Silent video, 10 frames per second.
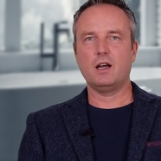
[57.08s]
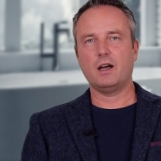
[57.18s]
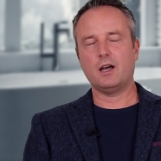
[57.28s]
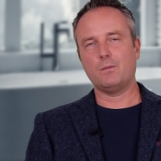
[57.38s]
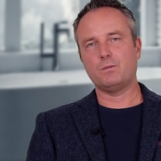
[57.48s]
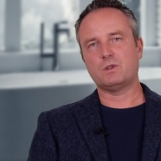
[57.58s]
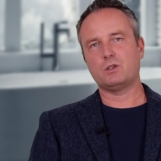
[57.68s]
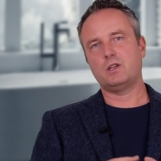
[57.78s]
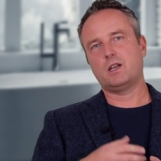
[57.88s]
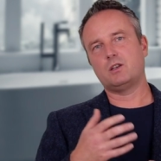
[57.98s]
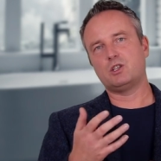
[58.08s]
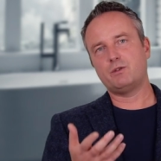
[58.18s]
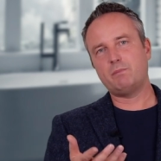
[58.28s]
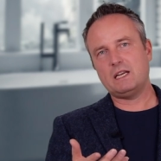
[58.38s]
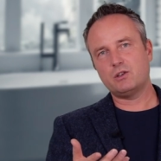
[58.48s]
Um, so you can
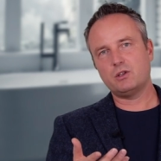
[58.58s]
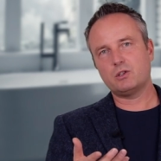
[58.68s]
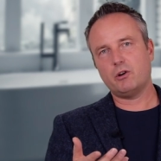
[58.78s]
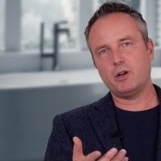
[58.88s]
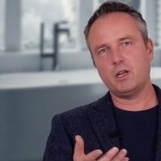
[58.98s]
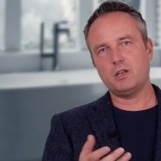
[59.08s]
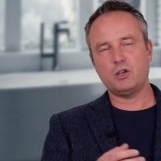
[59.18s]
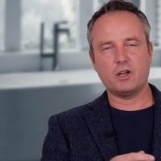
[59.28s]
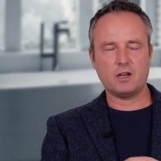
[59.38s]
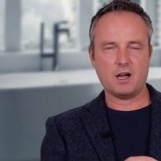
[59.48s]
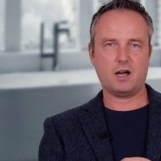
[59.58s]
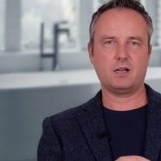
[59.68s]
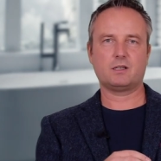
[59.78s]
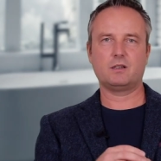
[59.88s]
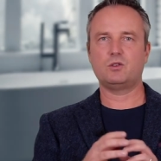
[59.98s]
speak to your toilet, you can
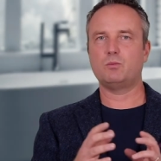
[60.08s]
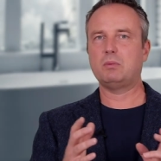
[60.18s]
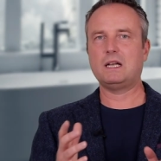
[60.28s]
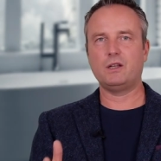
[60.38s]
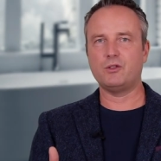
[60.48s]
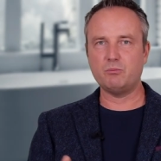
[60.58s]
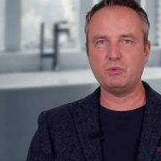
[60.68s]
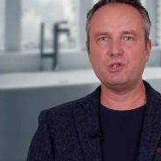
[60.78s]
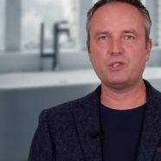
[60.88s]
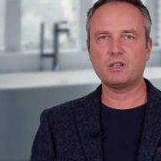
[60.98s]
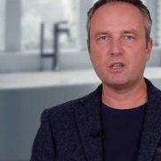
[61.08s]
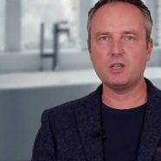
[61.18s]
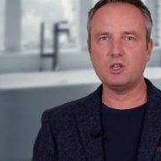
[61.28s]
ask it to play the music that